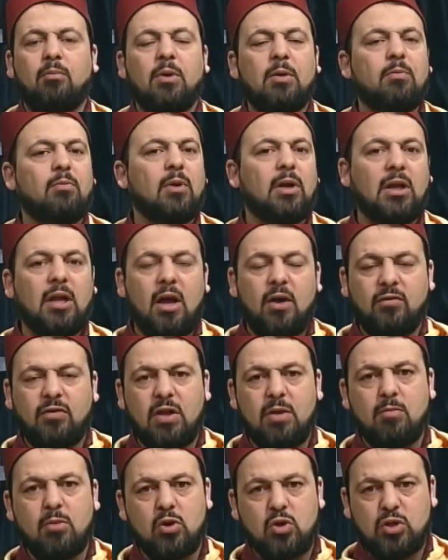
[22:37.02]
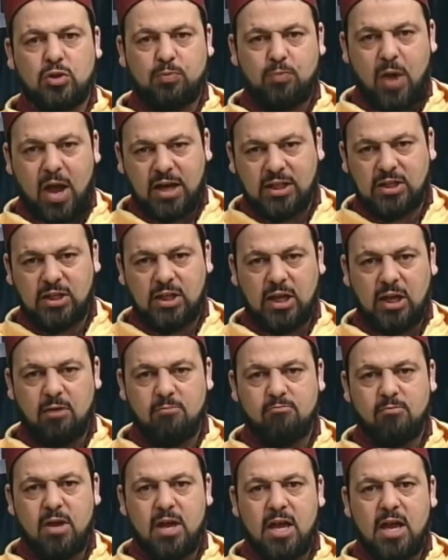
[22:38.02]
people loved him and respected
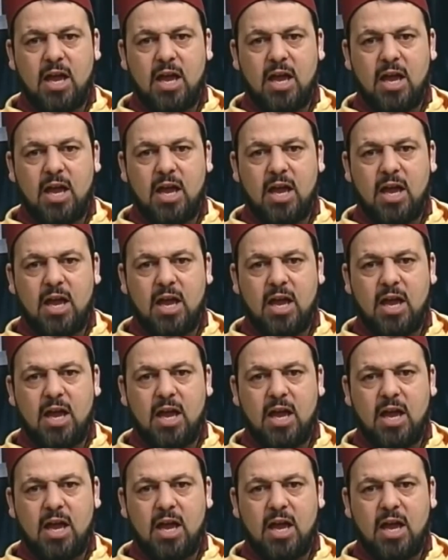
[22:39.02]
him